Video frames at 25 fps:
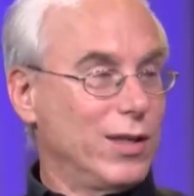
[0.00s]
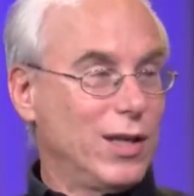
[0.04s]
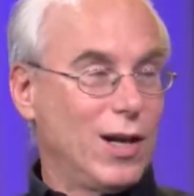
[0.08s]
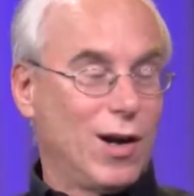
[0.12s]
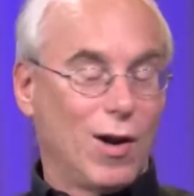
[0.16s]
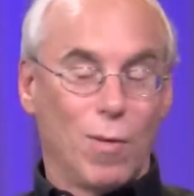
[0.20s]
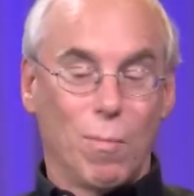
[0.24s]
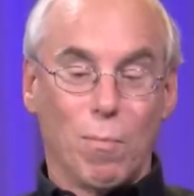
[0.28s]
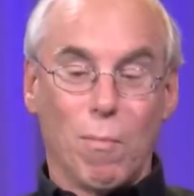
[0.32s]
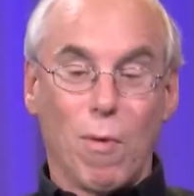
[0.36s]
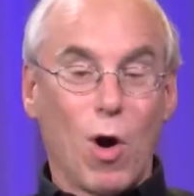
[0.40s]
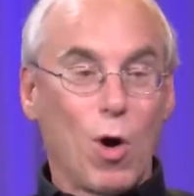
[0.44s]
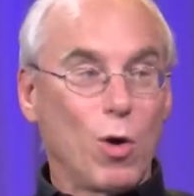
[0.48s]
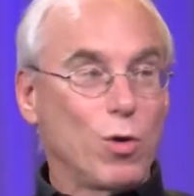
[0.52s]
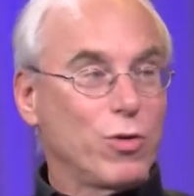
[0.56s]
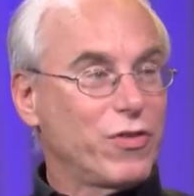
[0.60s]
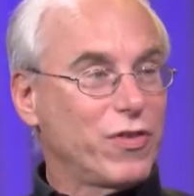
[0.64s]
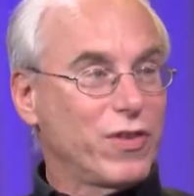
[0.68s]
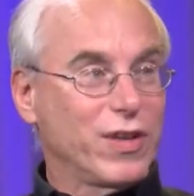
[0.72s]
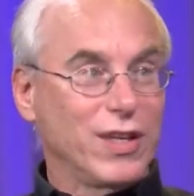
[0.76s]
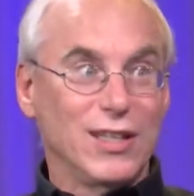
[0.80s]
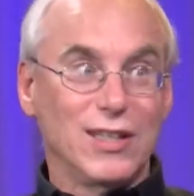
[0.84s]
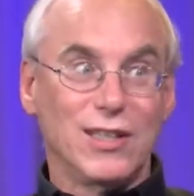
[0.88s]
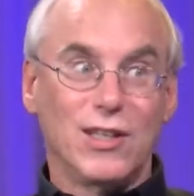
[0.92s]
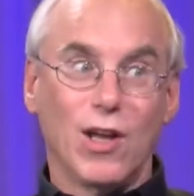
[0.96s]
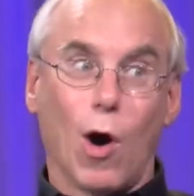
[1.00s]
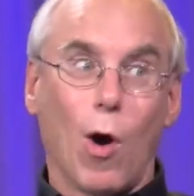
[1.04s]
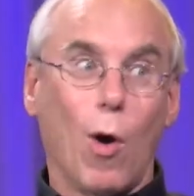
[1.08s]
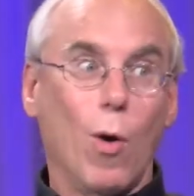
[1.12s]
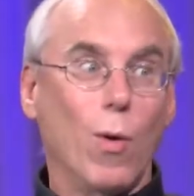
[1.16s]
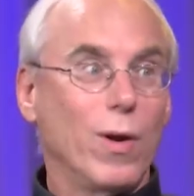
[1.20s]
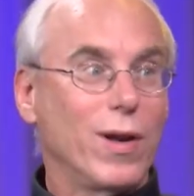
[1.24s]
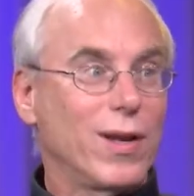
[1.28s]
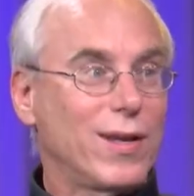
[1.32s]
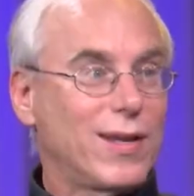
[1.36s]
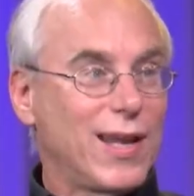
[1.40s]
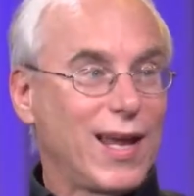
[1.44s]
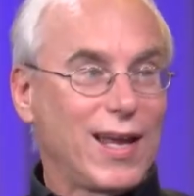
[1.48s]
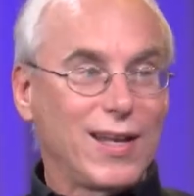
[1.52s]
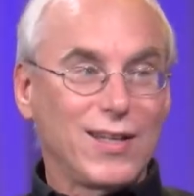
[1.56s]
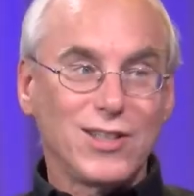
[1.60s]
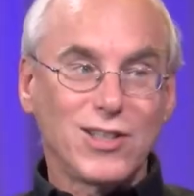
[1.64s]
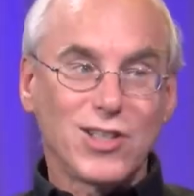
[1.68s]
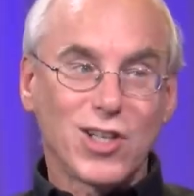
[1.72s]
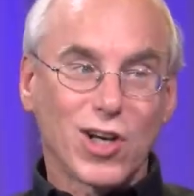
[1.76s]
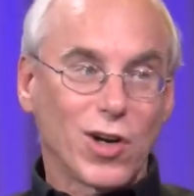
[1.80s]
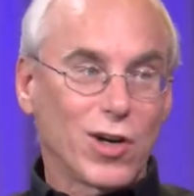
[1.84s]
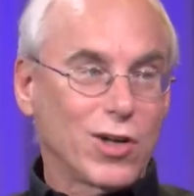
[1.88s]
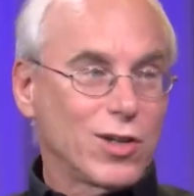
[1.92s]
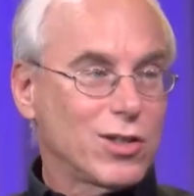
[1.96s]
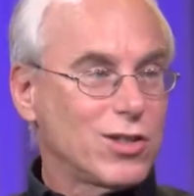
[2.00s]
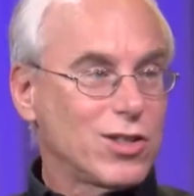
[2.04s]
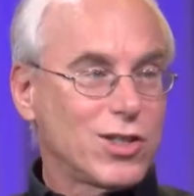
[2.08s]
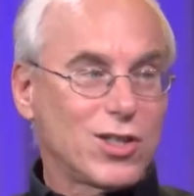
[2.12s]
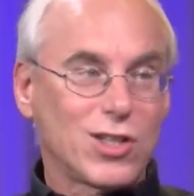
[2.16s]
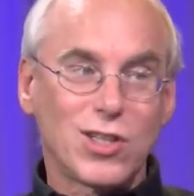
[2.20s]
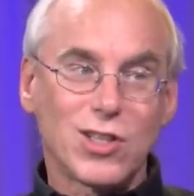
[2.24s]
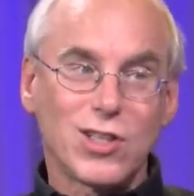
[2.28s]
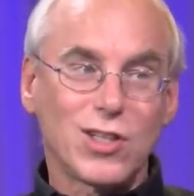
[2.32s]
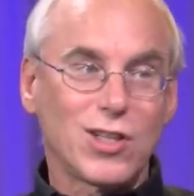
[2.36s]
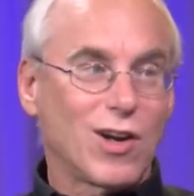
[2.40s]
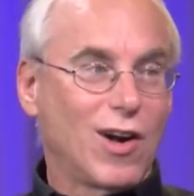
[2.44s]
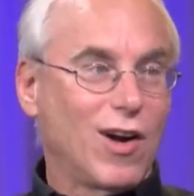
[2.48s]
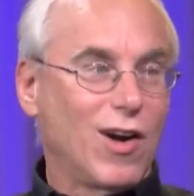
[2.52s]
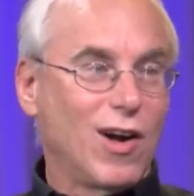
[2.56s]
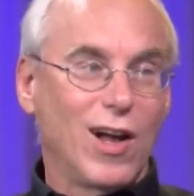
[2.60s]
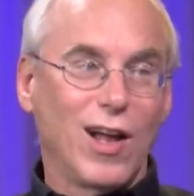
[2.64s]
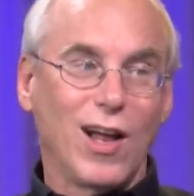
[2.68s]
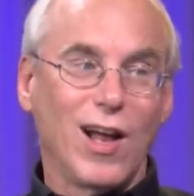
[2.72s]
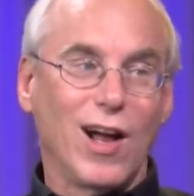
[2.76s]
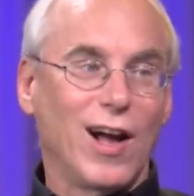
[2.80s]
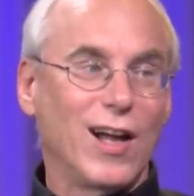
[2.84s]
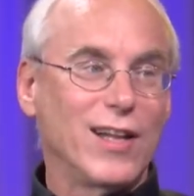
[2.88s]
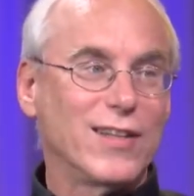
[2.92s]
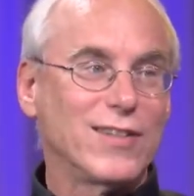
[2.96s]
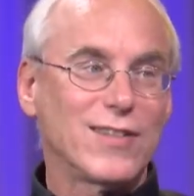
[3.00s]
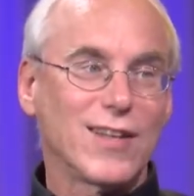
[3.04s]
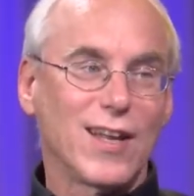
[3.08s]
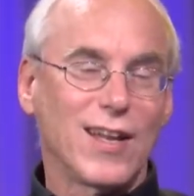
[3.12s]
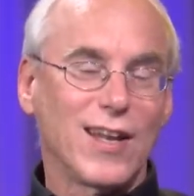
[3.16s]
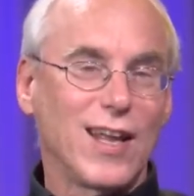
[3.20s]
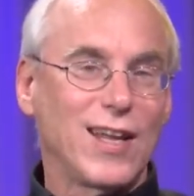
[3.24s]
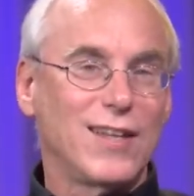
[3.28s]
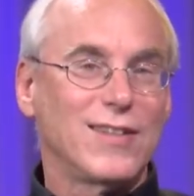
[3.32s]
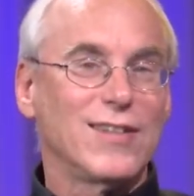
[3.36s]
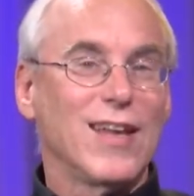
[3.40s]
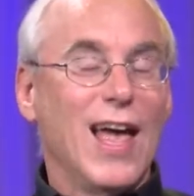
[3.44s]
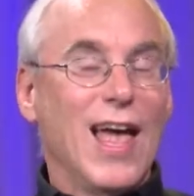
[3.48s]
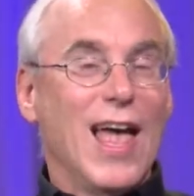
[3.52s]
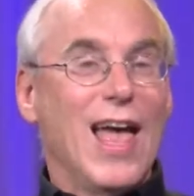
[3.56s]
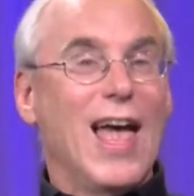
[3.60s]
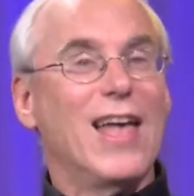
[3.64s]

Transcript: you know, mostly don't attend church on, on Sundays.